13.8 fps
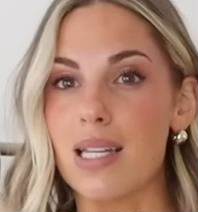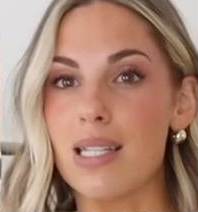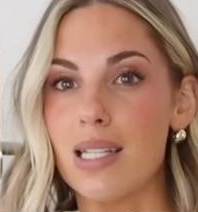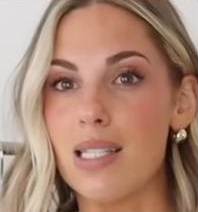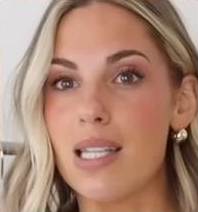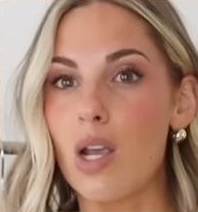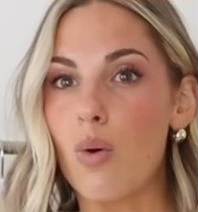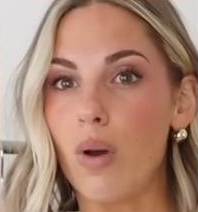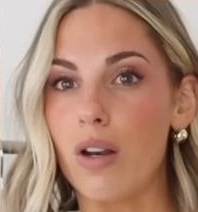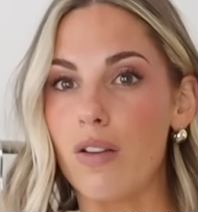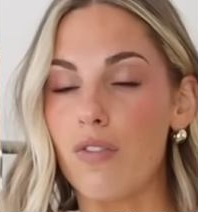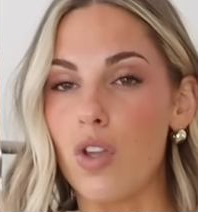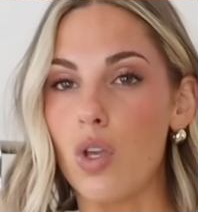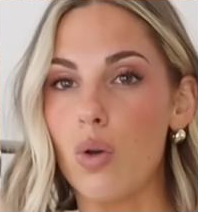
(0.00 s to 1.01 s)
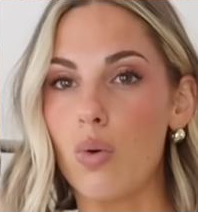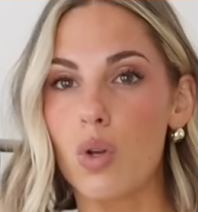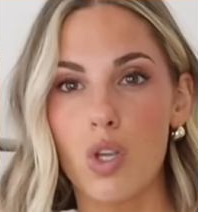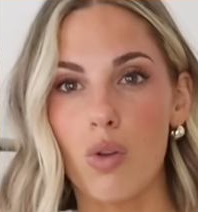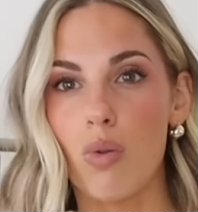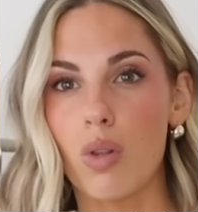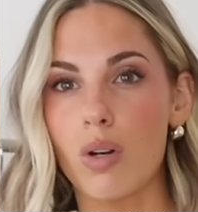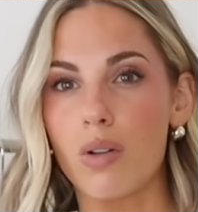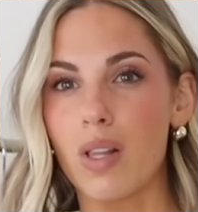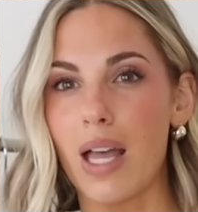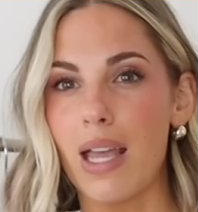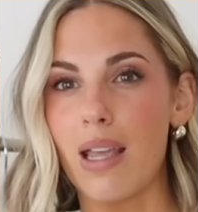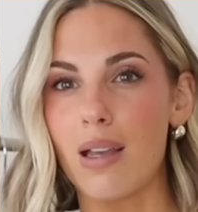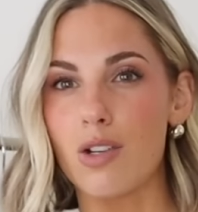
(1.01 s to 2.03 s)
I did see quite a few cute little
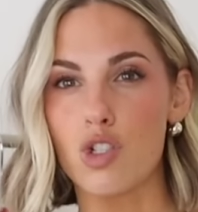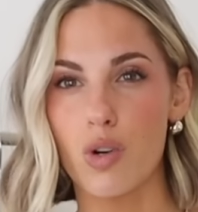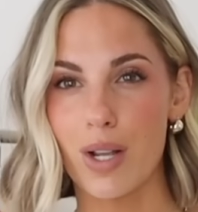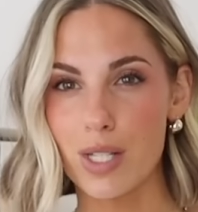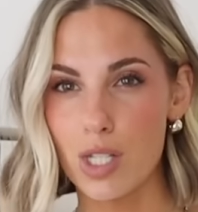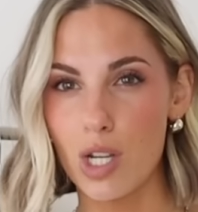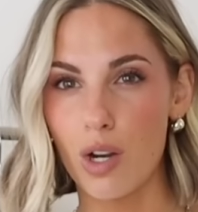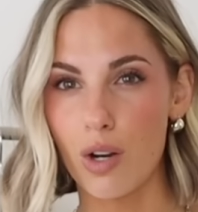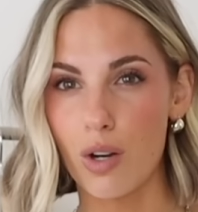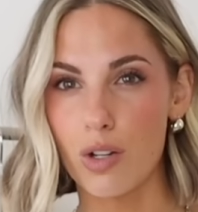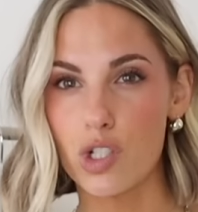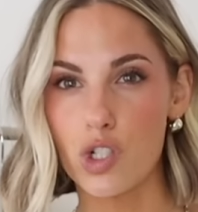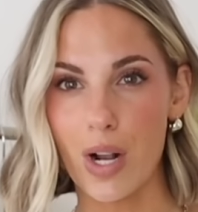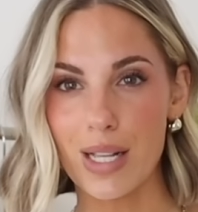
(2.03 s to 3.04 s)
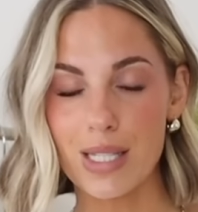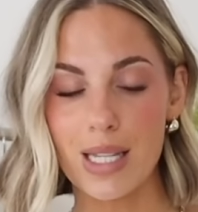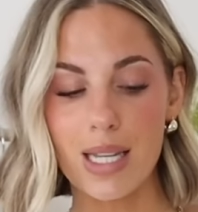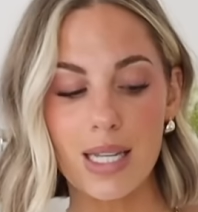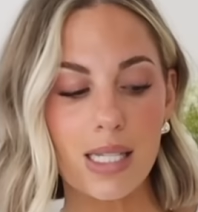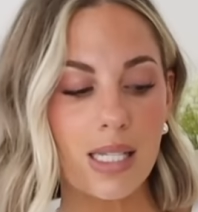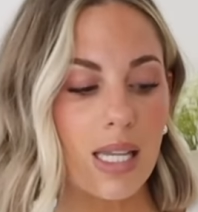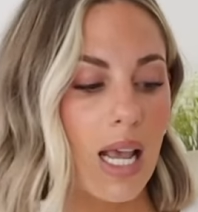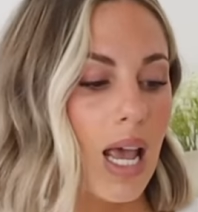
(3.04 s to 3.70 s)
like dressier dresses.